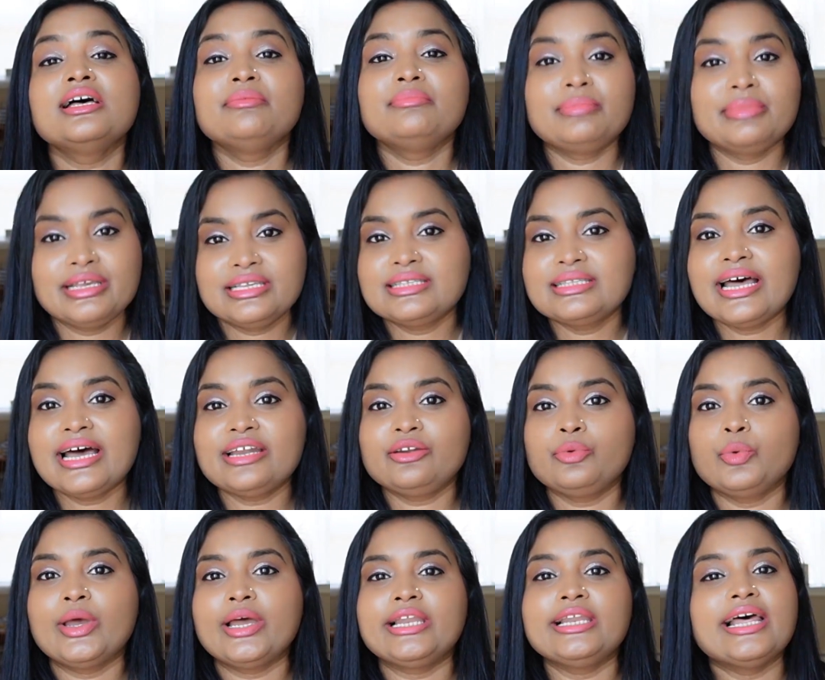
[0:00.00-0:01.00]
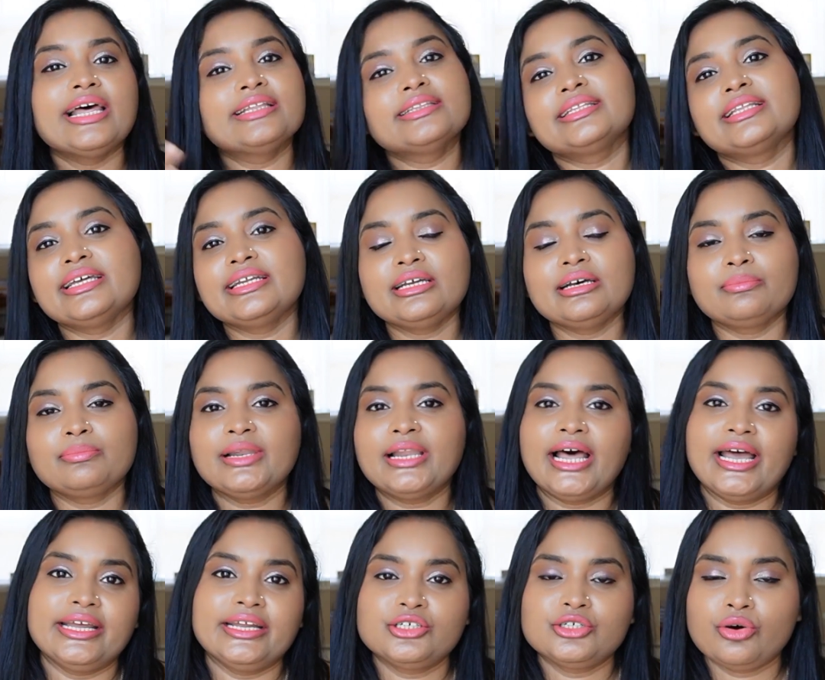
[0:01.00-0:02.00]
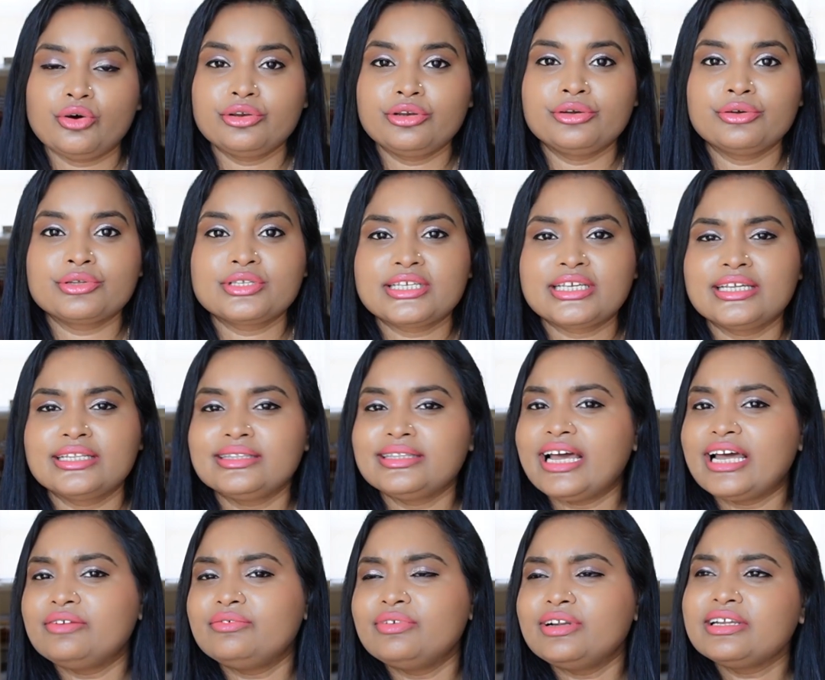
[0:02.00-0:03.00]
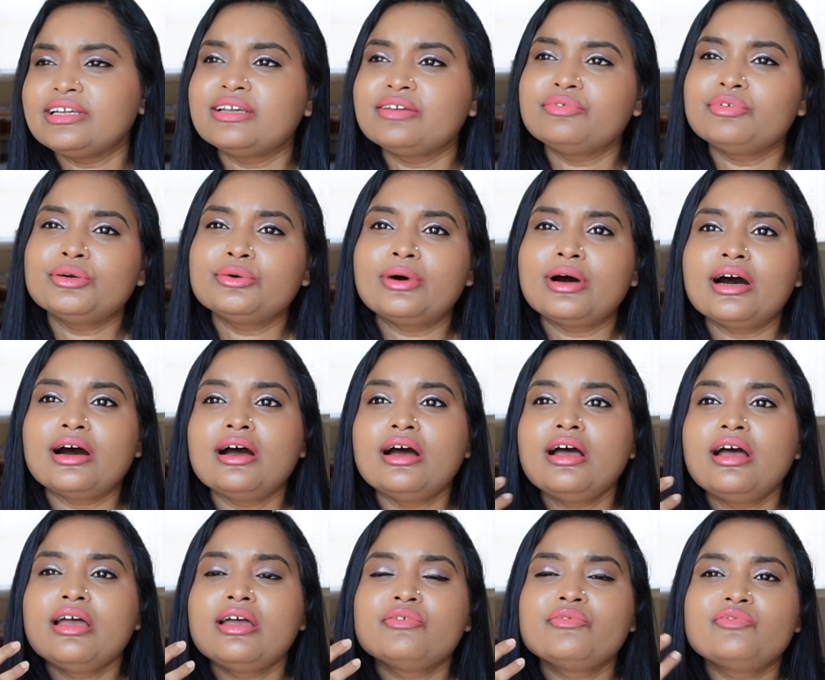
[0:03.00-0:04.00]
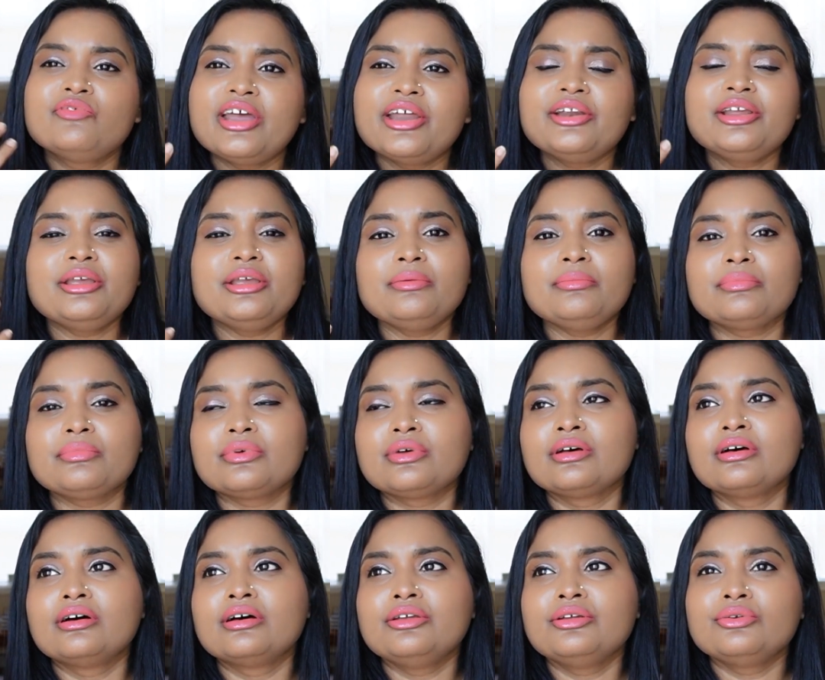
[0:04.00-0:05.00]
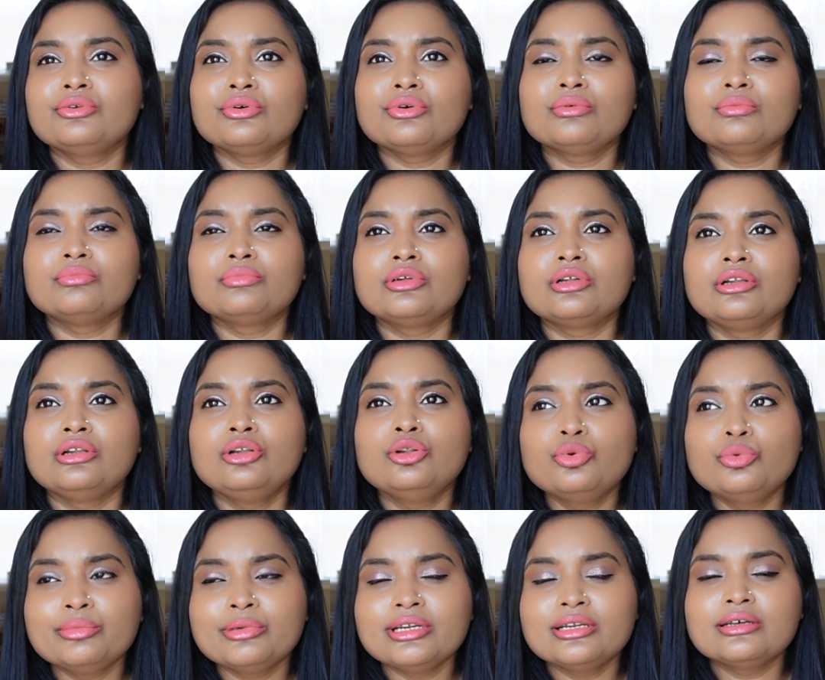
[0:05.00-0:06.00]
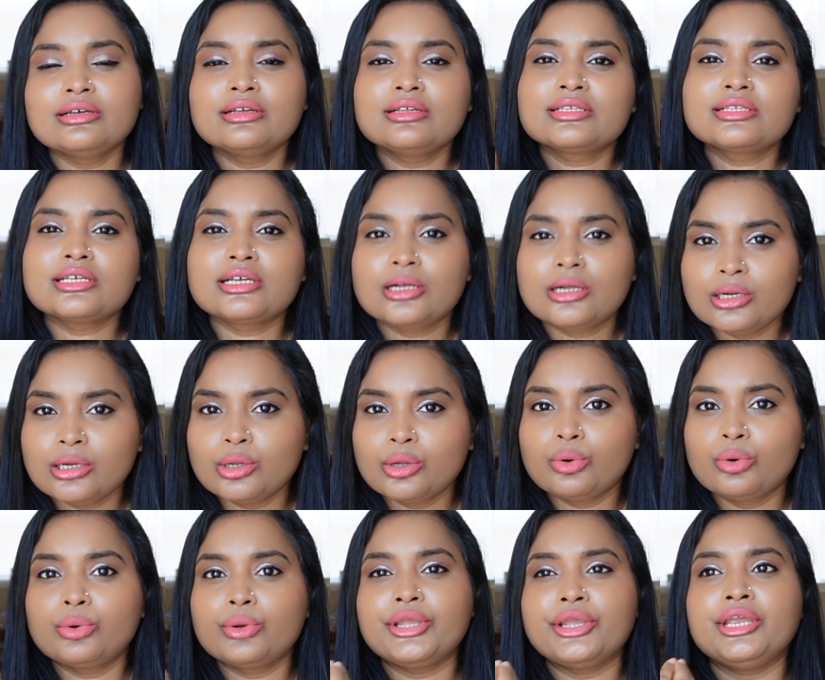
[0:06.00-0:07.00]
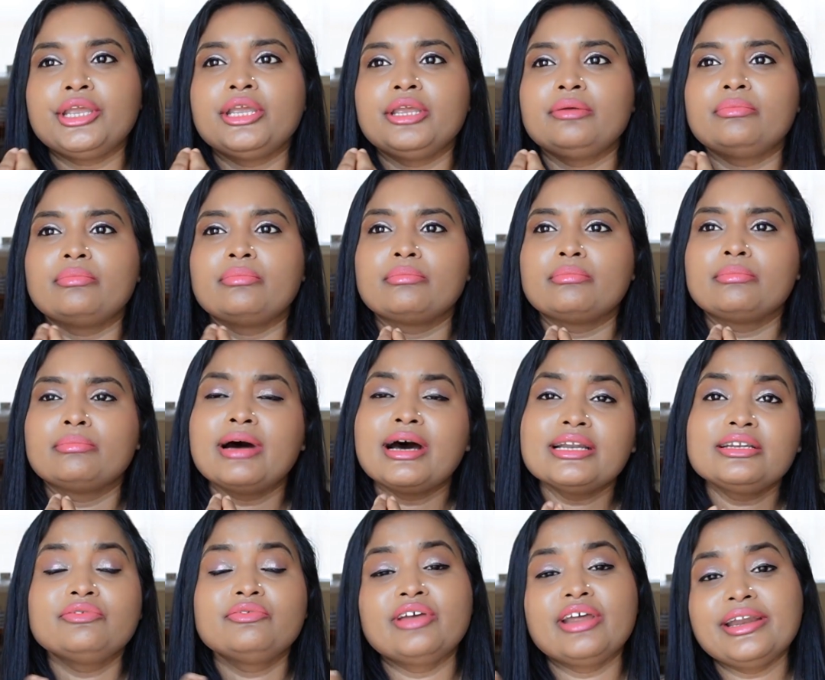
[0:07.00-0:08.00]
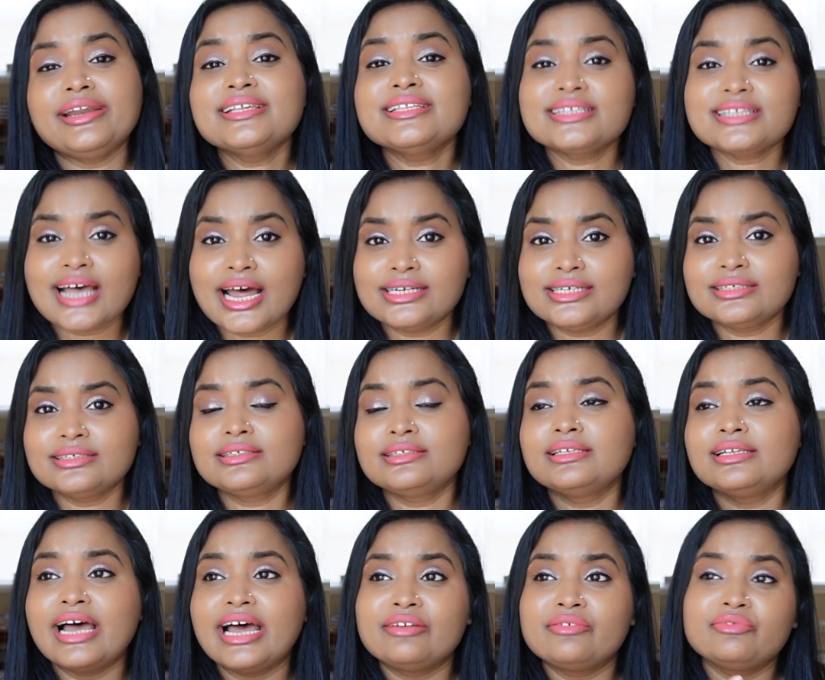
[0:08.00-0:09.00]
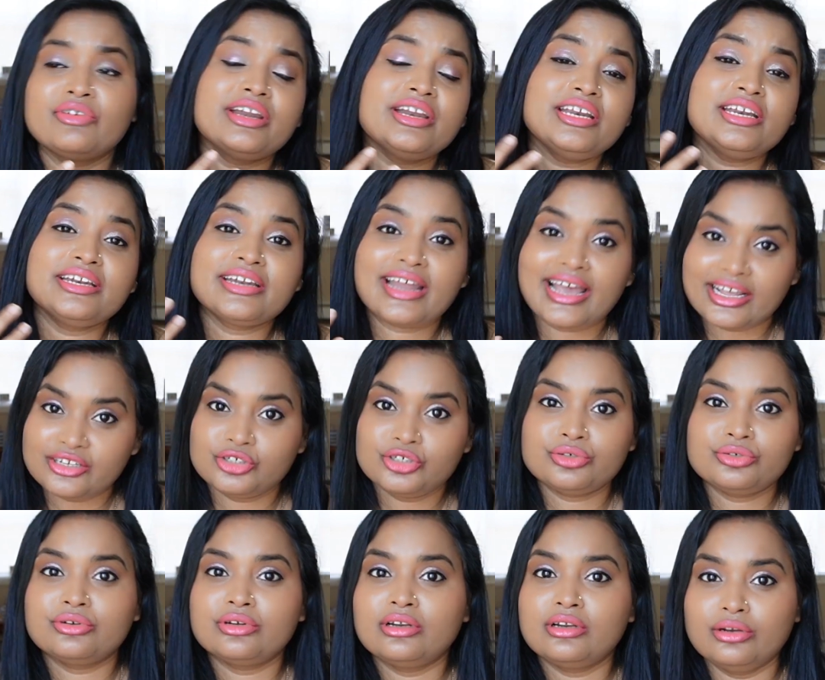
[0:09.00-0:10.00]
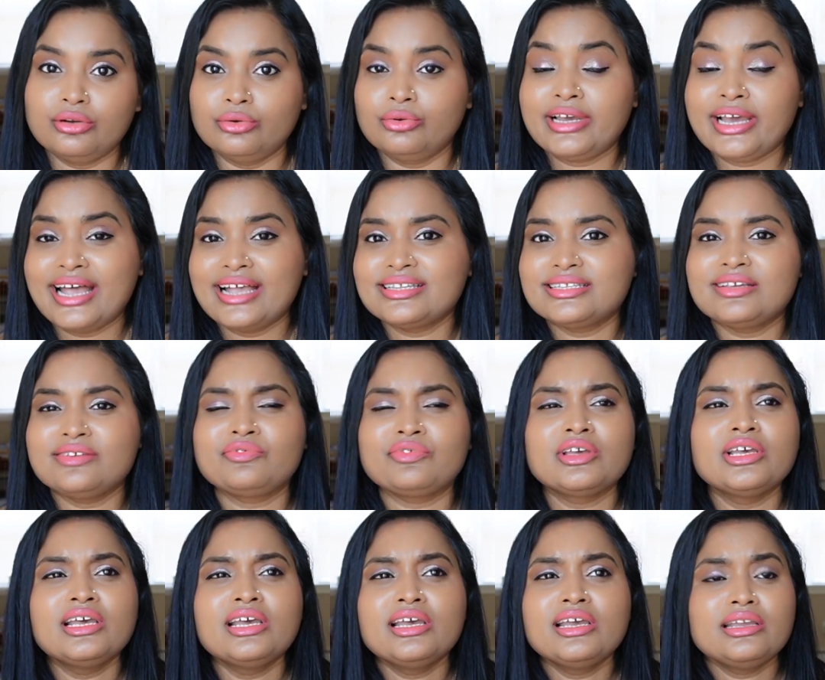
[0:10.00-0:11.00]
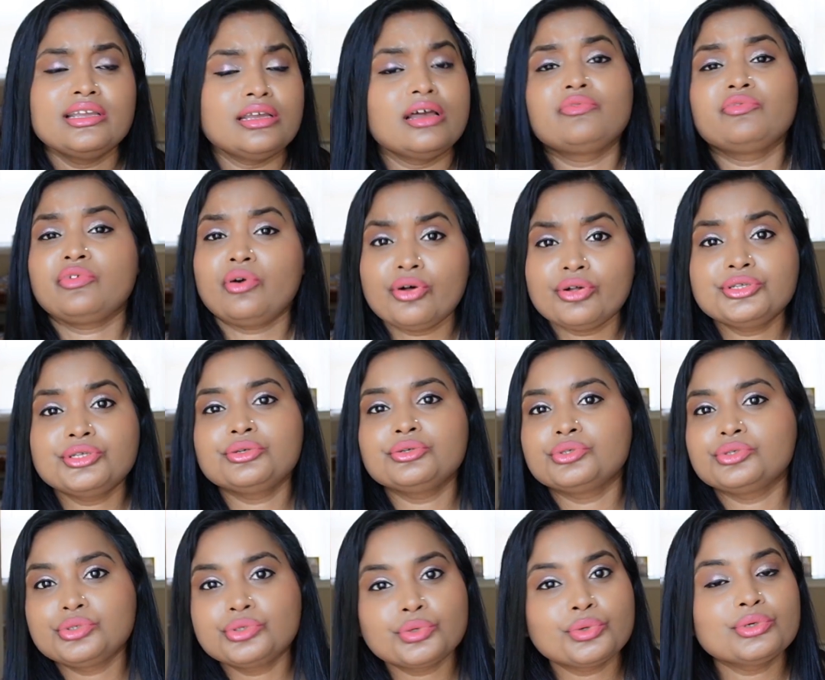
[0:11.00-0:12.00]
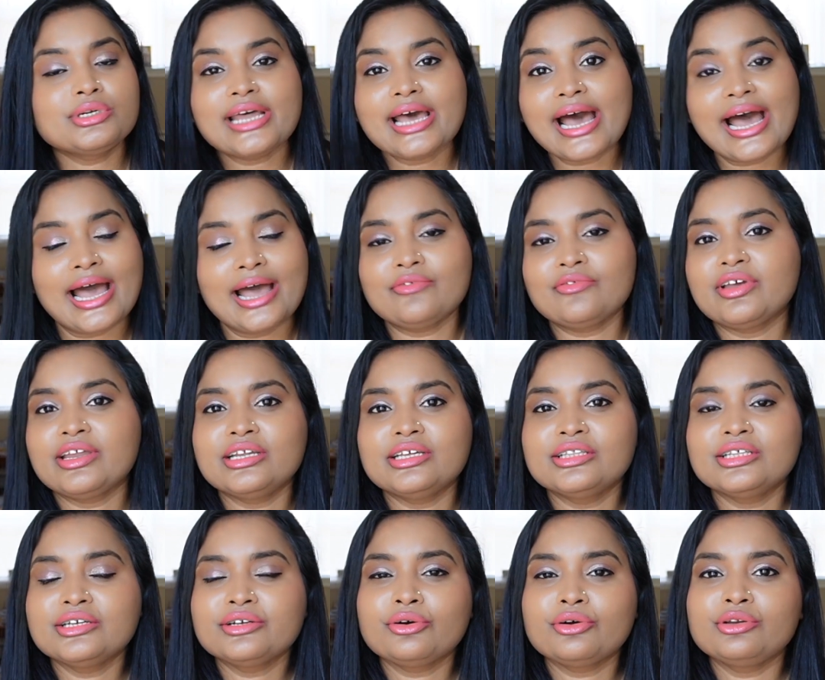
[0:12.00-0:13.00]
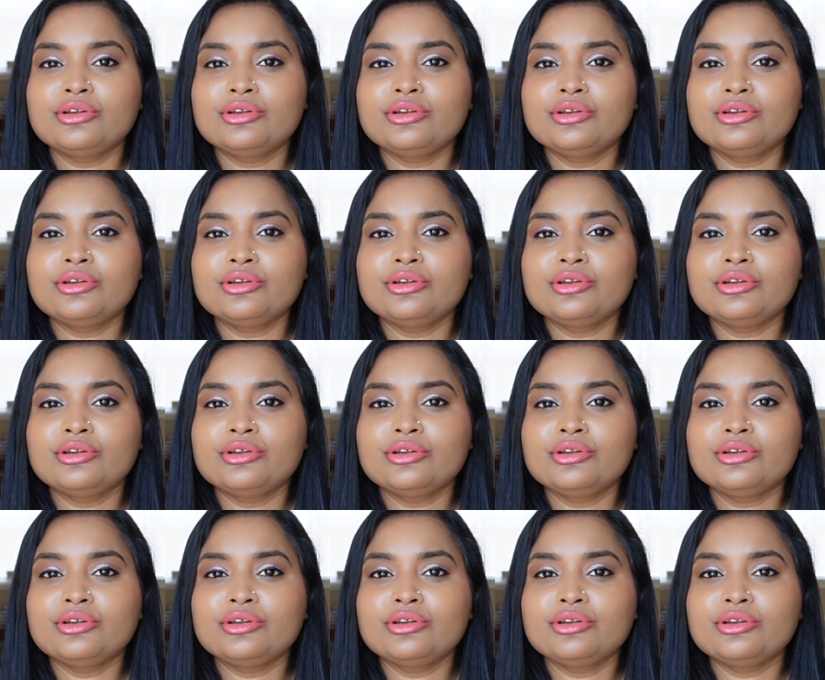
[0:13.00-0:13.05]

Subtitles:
Mix that well and then apply it on your skin. That will give you a very luminous, glowy, but very subtle and very natural look, as if of course you don't have anything on